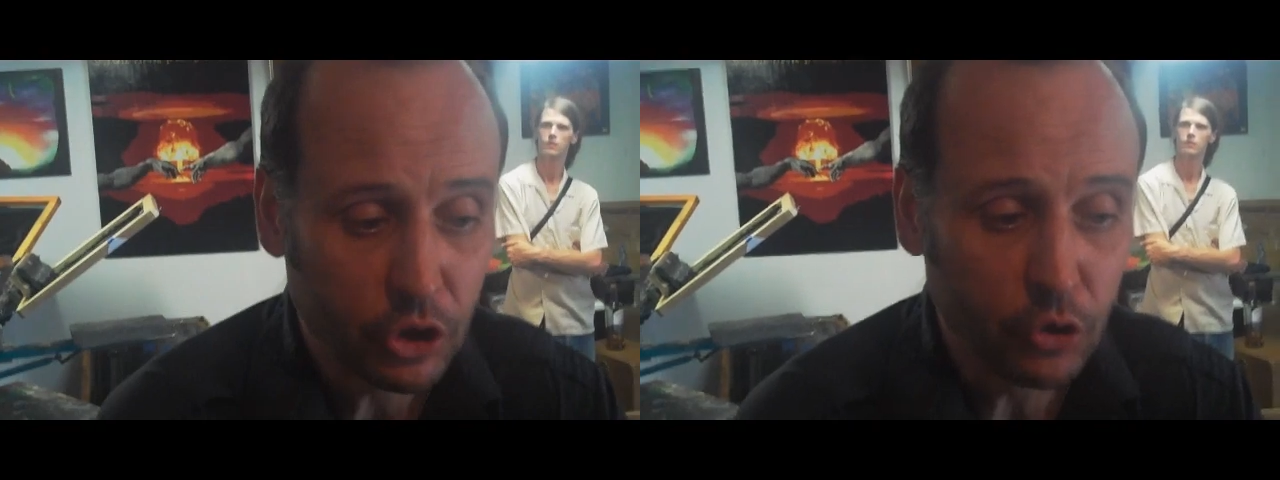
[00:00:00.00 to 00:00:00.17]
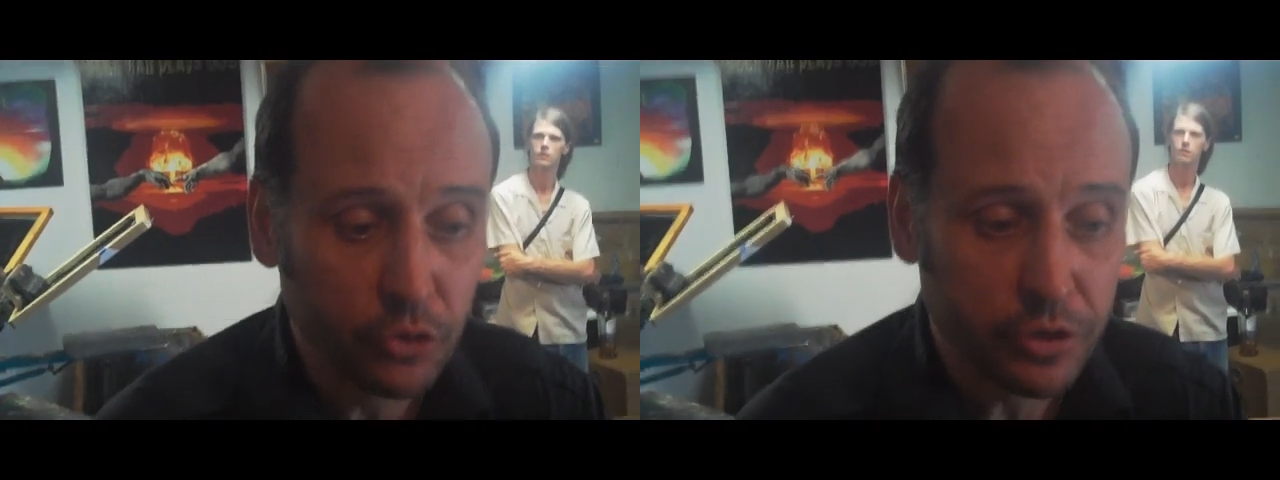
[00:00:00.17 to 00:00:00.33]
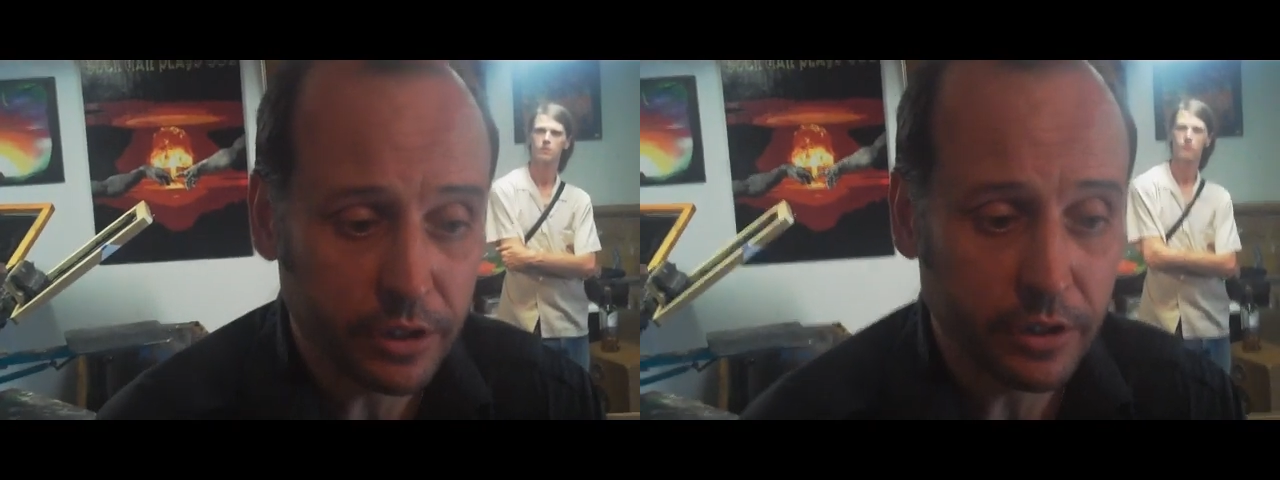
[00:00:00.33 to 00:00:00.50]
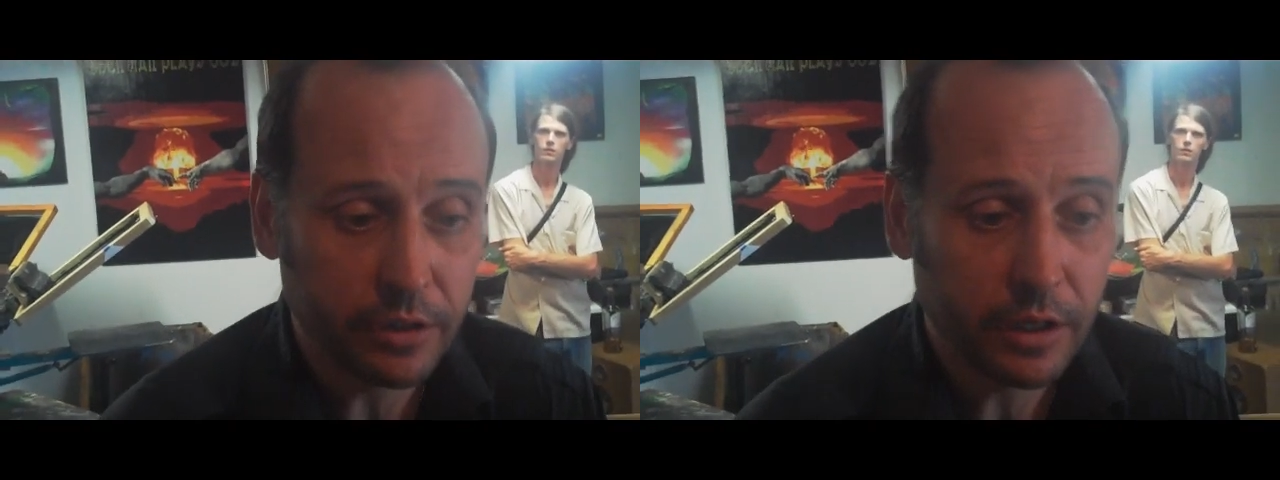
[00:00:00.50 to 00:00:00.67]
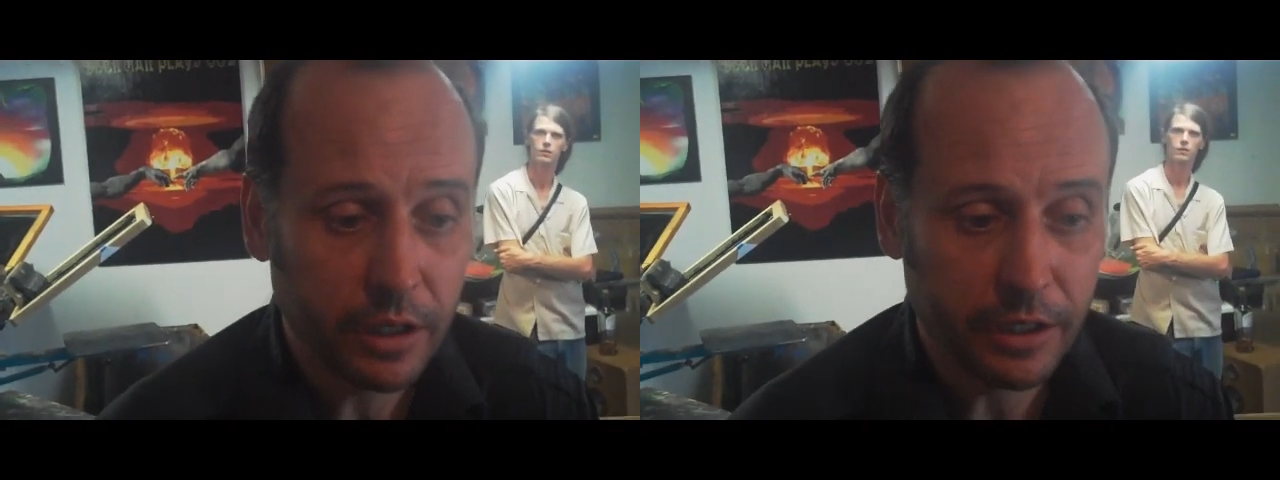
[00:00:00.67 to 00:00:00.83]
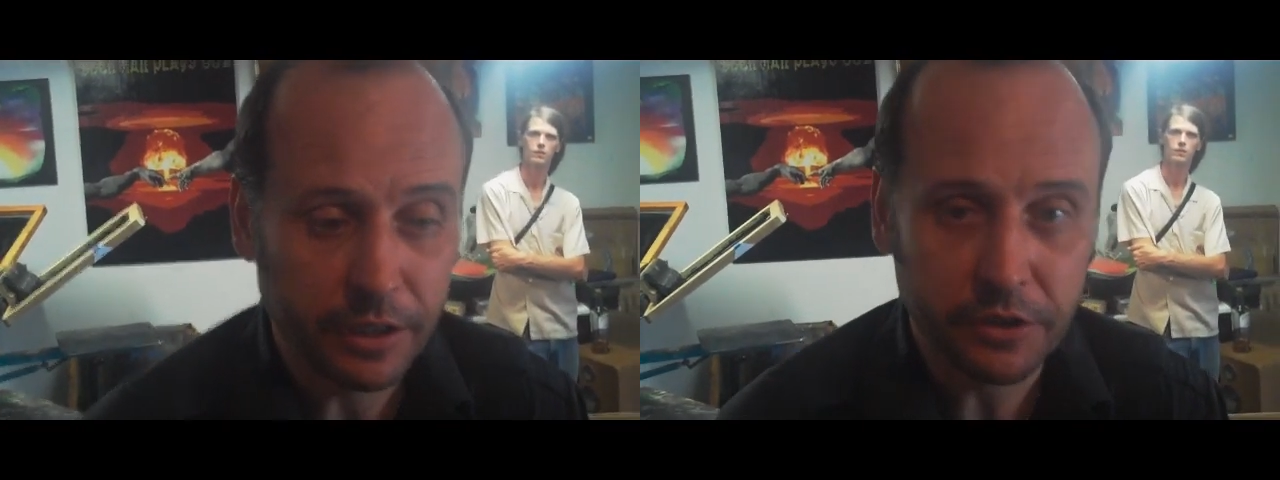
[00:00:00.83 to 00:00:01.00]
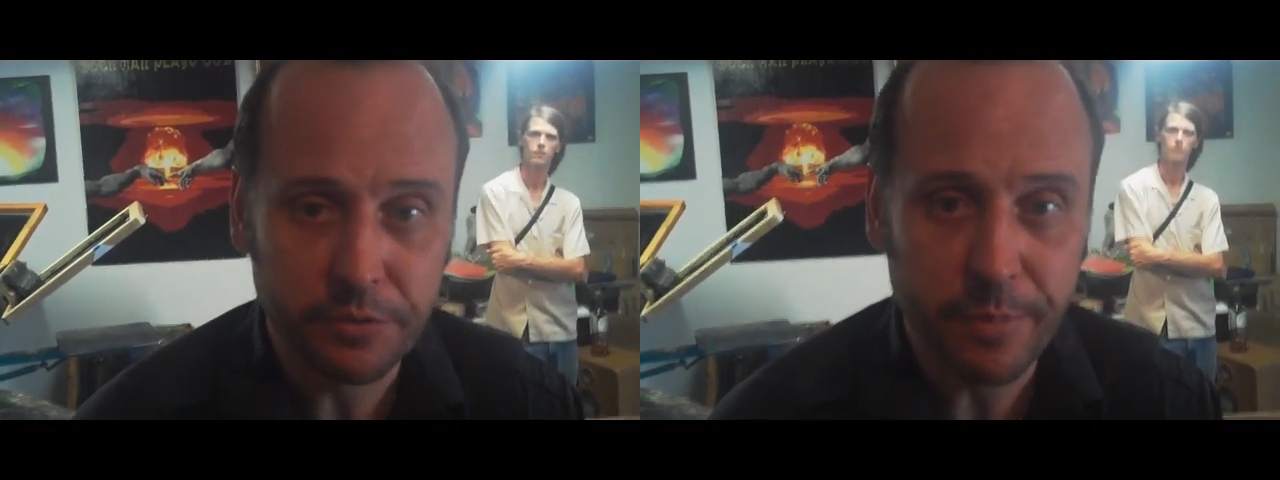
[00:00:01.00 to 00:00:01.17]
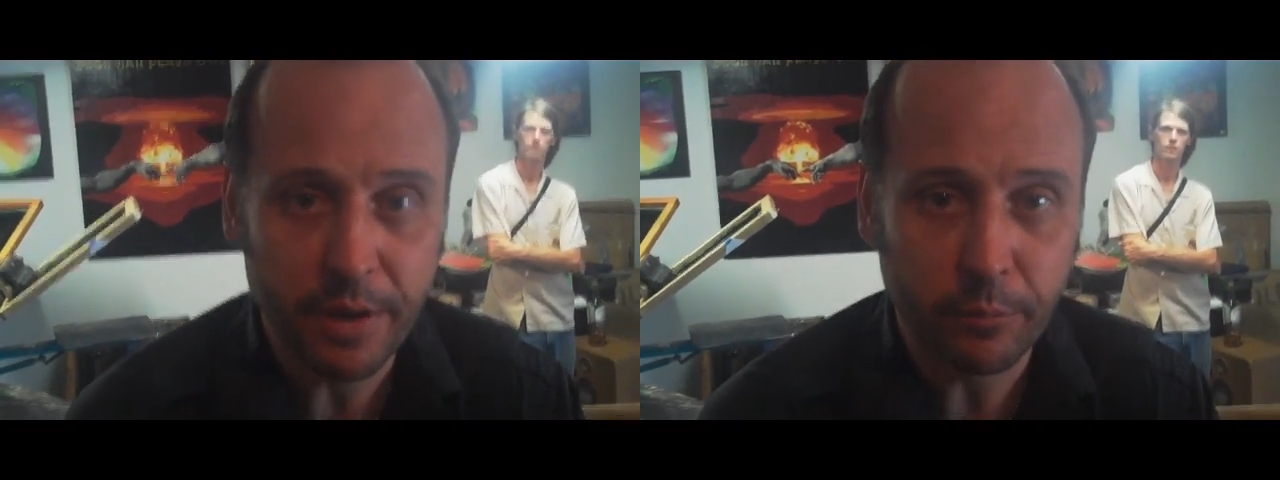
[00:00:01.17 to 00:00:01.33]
using in his